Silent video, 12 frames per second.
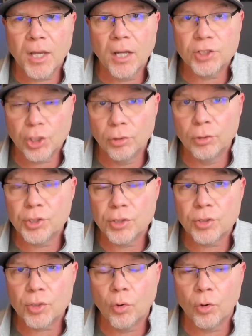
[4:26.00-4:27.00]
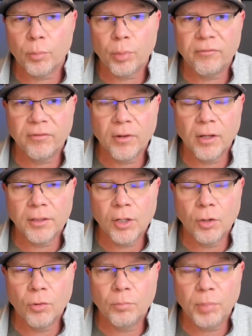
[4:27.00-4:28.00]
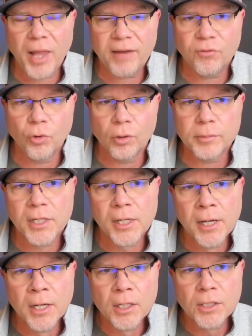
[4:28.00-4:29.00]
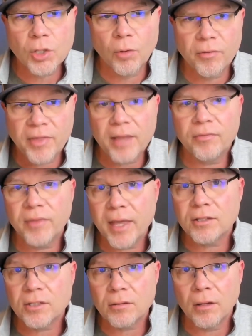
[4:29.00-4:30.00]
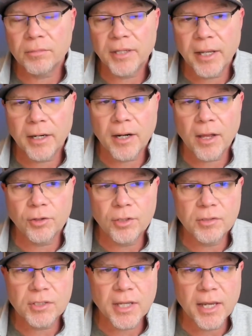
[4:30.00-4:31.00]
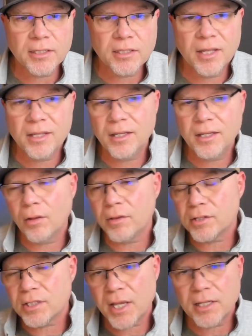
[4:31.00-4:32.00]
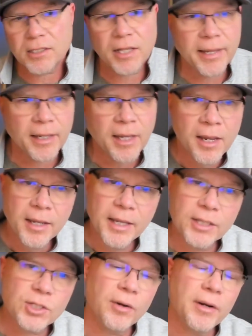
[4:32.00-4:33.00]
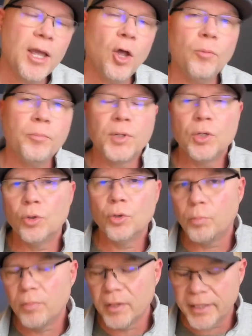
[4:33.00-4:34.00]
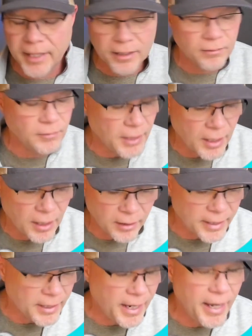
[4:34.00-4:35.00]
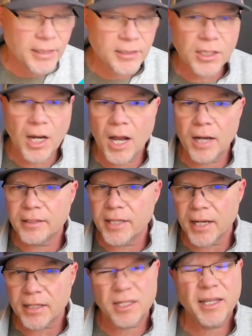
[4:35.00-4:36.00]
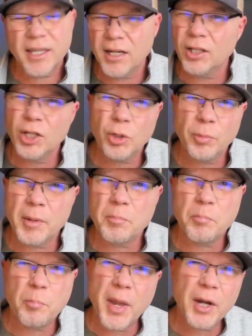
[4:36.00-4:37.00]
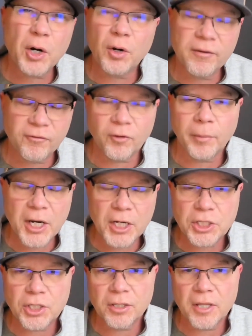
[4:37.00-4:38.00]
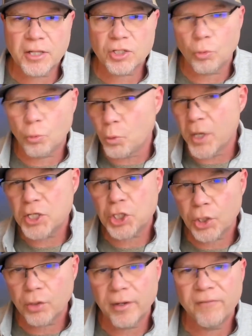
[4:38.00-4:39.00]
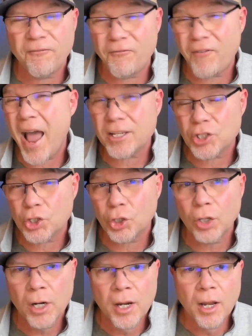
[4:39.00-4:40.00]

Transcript: solutions or platforms. So that's yet another use case. And then there's things like it's going to help you get enhanced context and get a little bit better information that's richer and faster